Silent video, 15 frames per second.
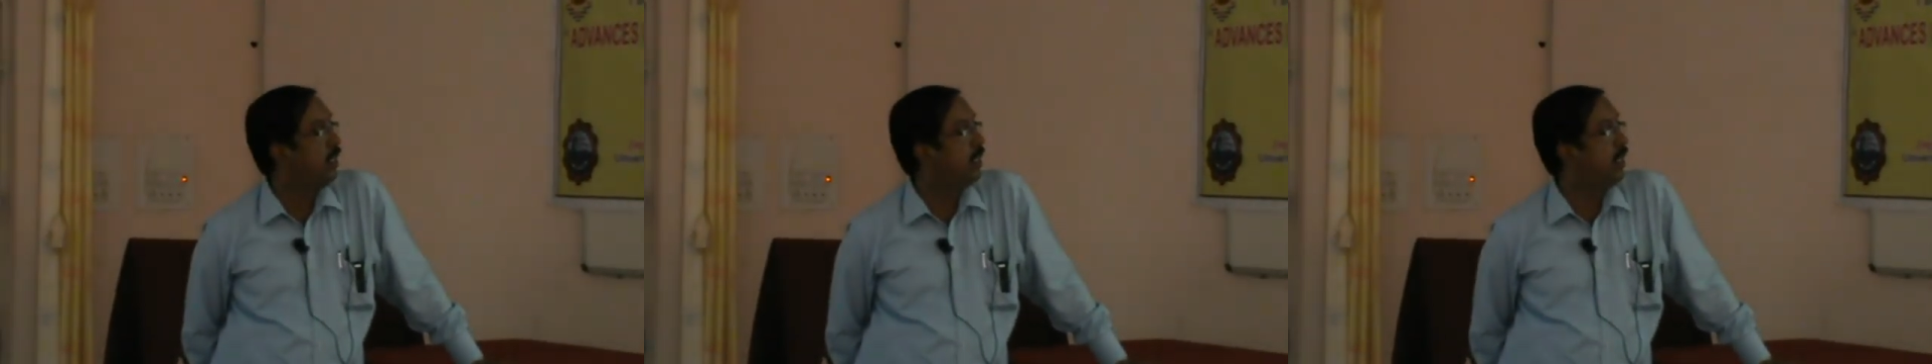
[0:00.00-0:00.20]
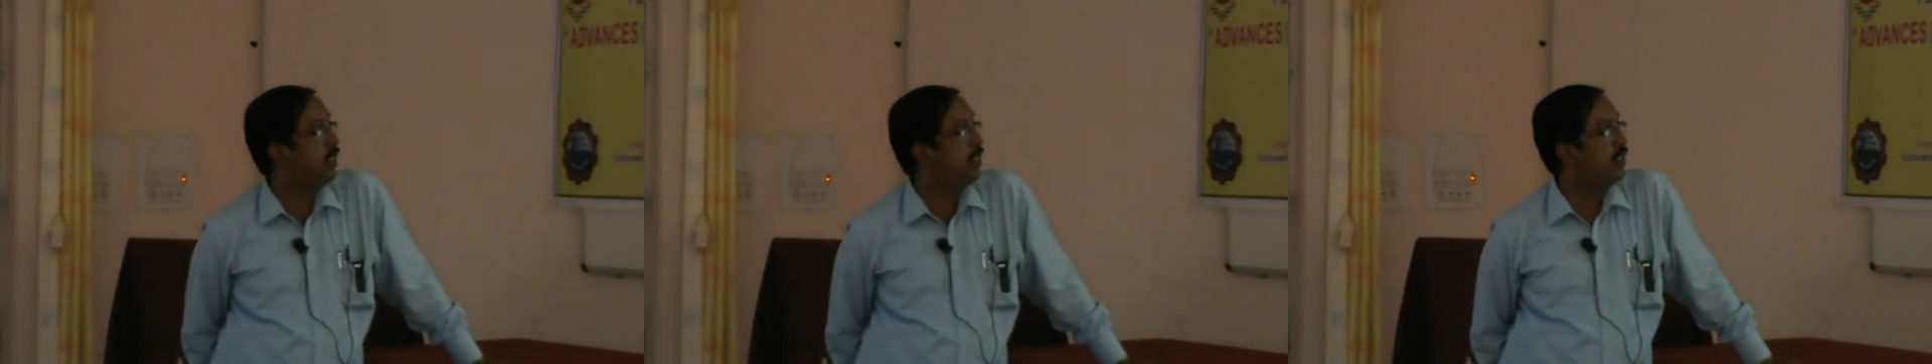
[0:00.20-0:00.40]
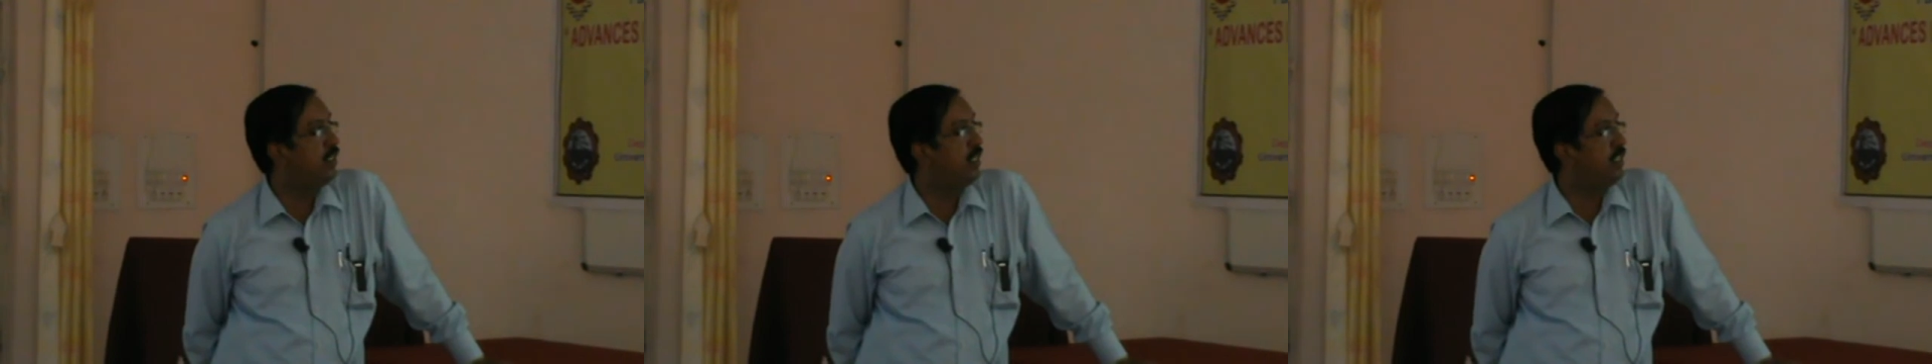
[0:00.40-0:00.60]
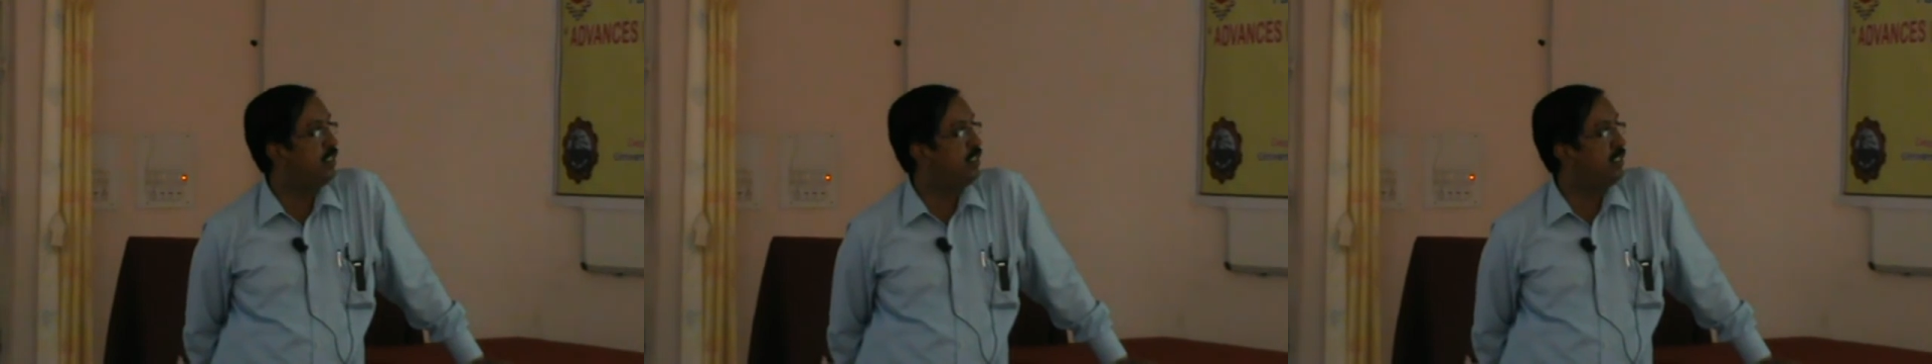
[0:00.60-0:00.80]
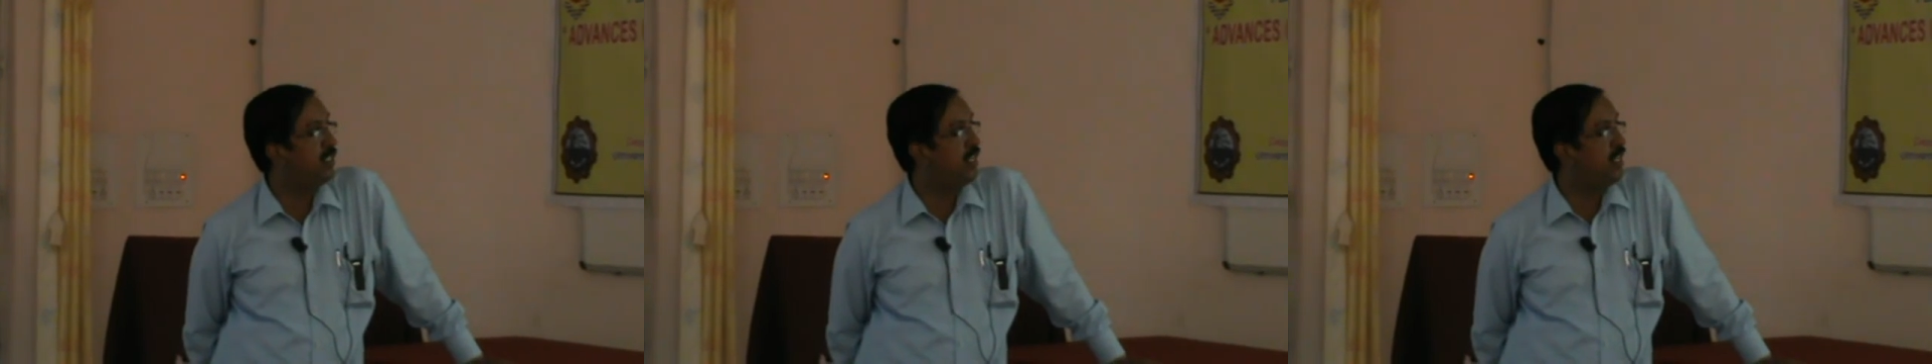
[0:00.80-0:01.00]
and the
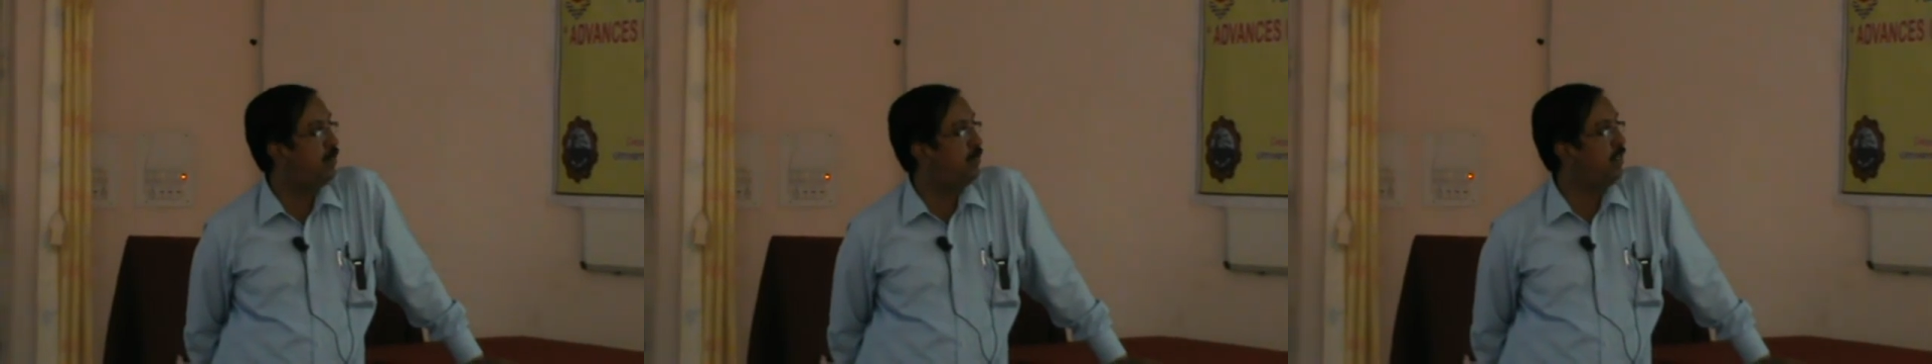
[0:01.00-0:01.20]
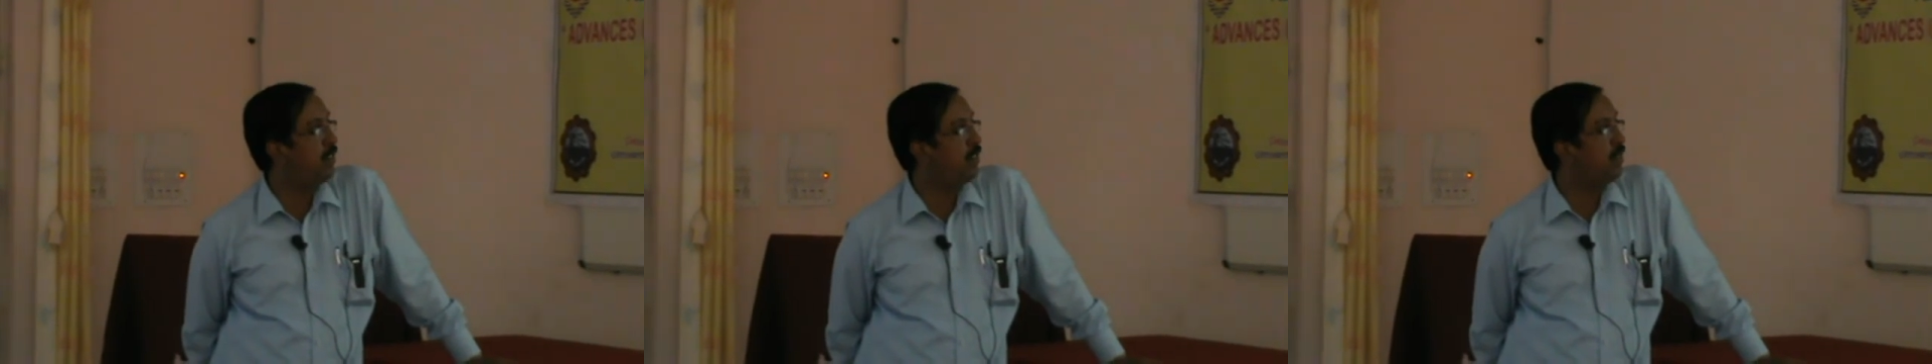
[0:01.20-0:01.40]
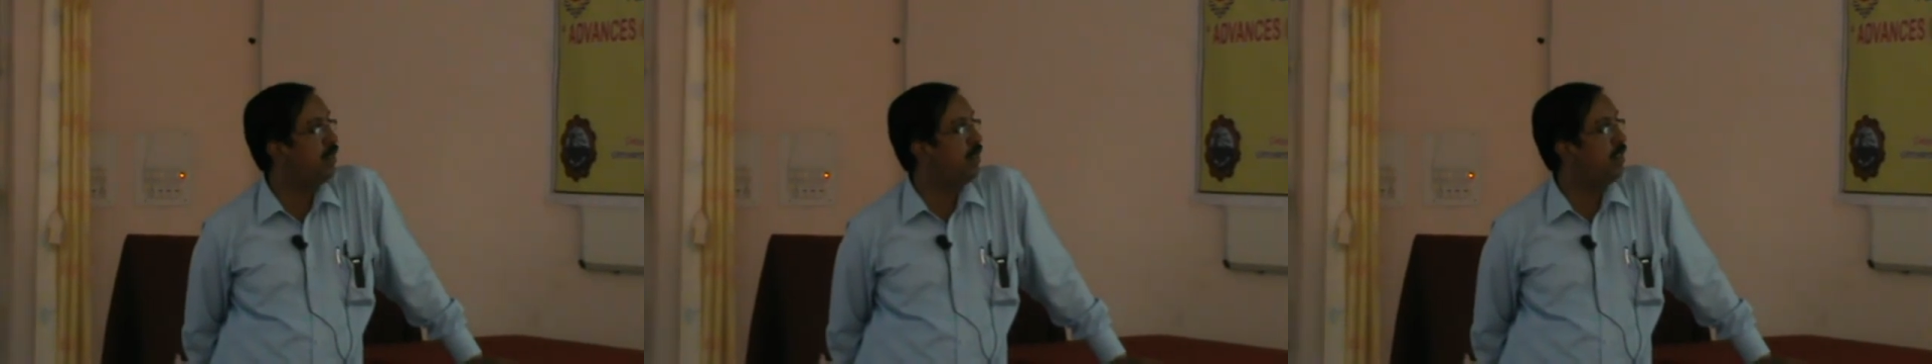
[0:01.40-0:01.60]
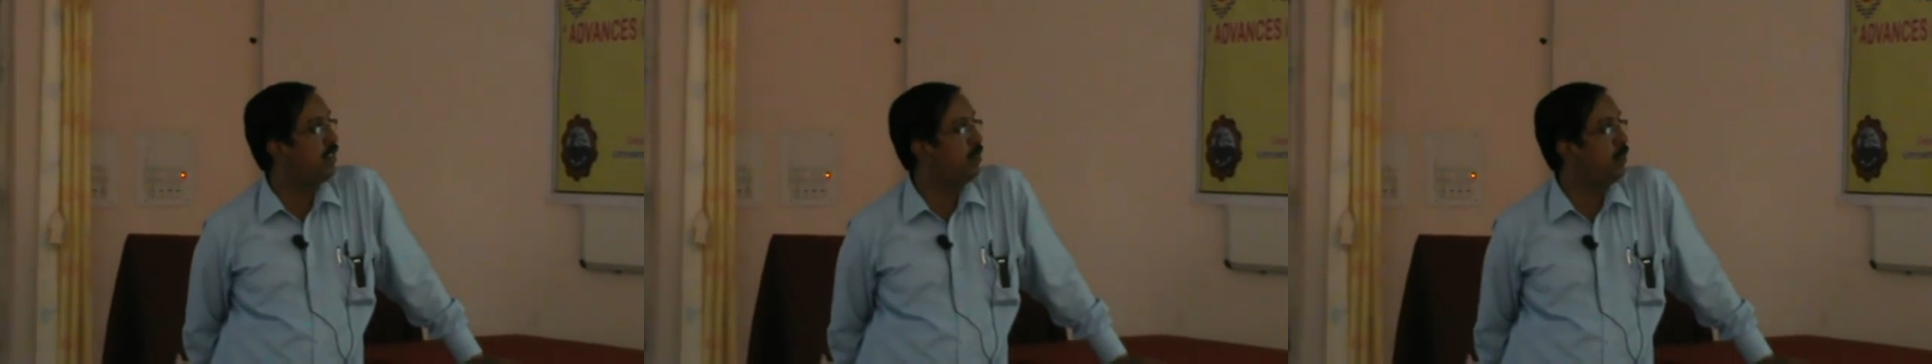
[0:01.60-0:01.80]
sensors can be installed on